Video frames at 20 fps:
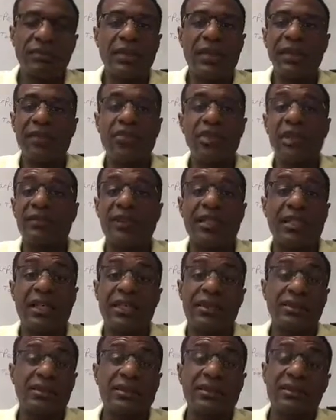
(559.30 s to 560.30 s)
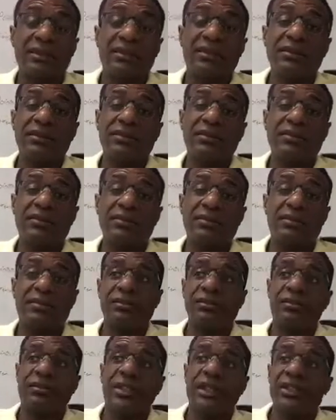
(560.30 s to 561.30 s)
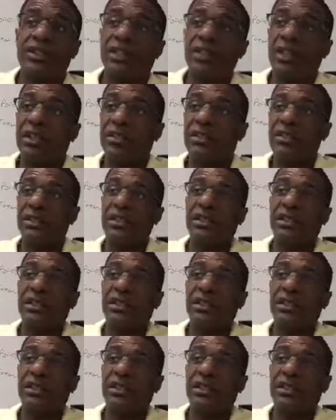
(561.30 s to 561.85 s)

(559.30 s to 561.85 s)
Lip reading: I drive a lot, so my job is